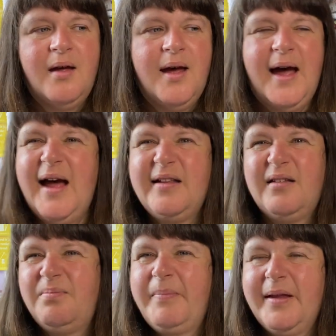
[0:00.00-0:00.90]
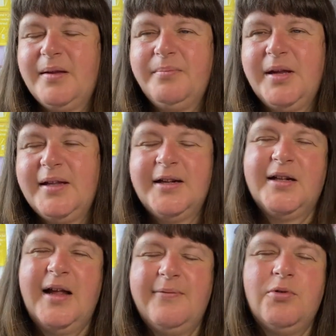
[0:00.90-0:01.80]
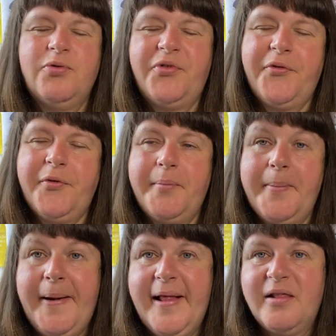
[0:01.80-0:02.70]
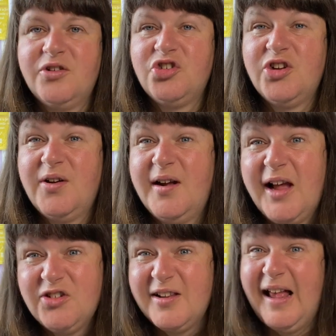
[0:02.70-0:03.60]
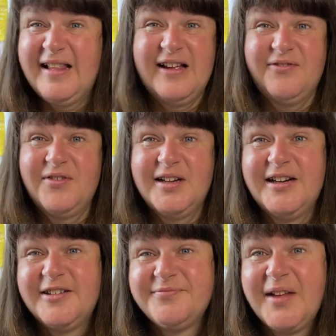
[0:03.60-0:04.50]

I had bits and pieces left over from a pat lunch, so I just had that for dinner,